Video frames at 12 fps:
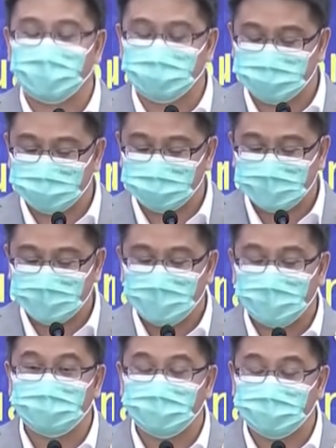picture
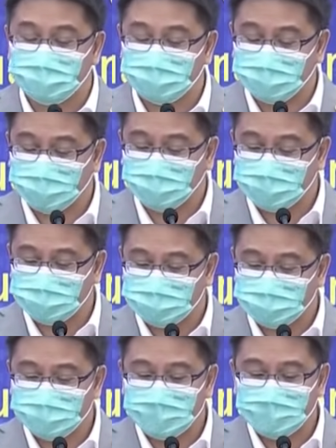of the
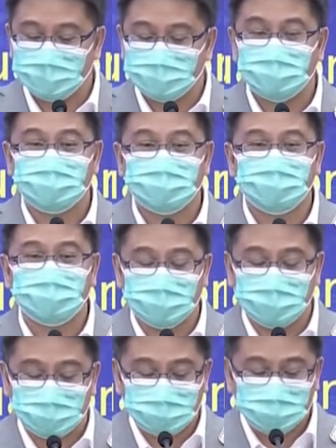equation. The mission will
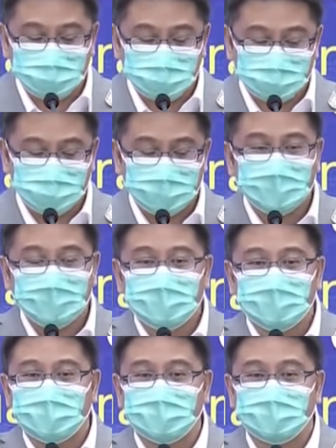include
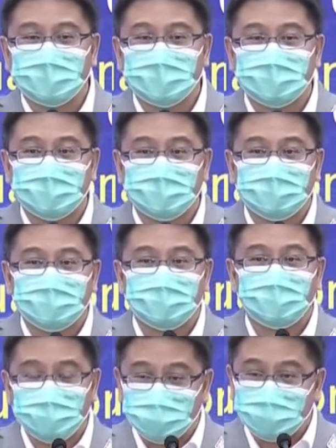
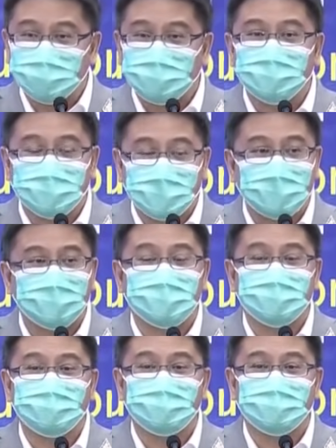more people than
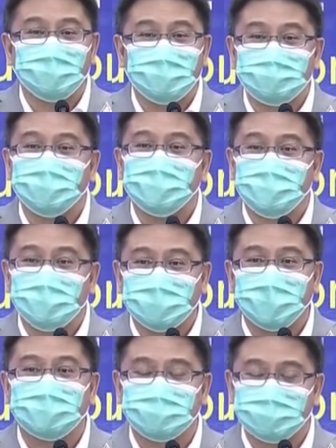those
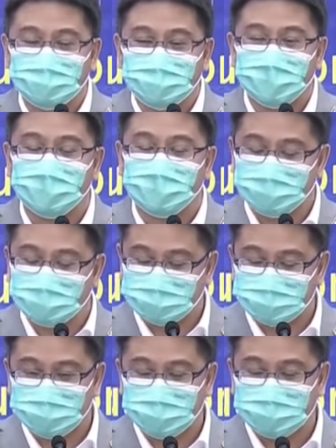prioritized in the beginning.
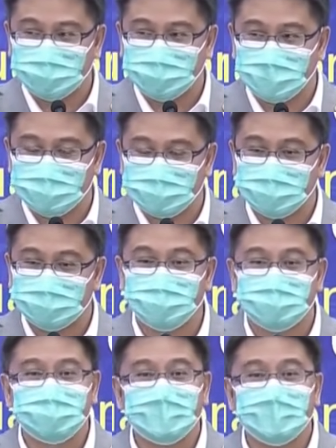That's what I say. So
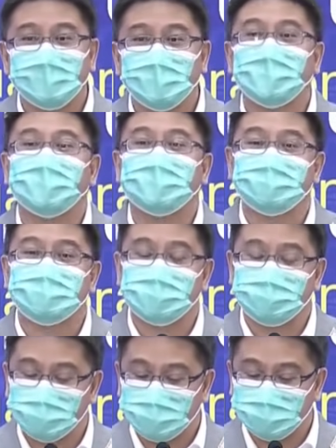it's one and the
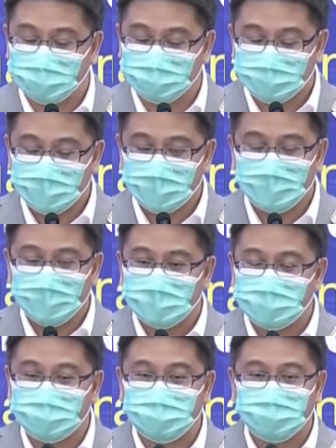same thing.
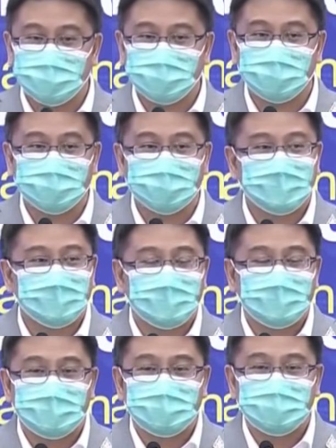It does not mean that
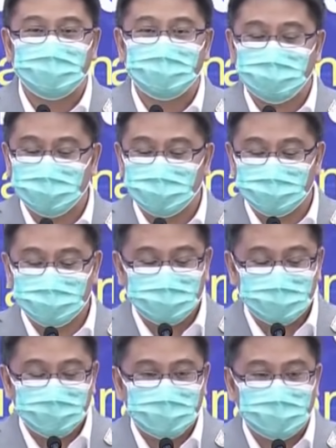you hear
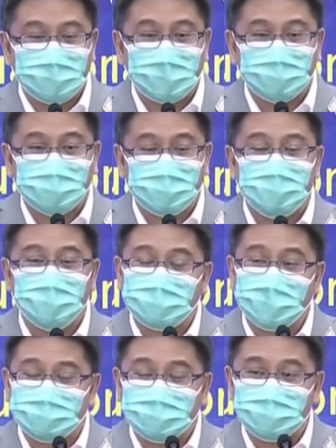about
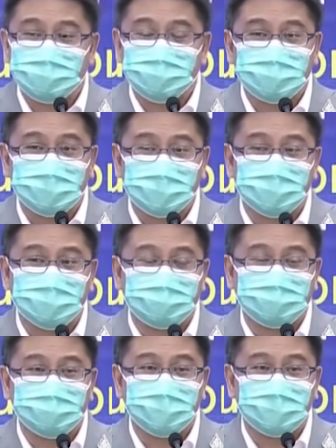prioritization and then
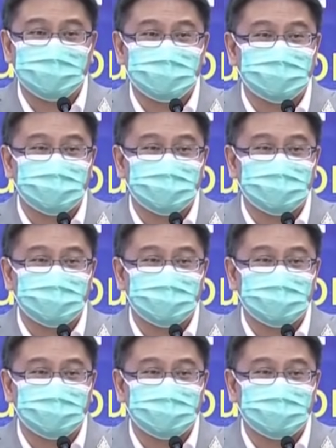after that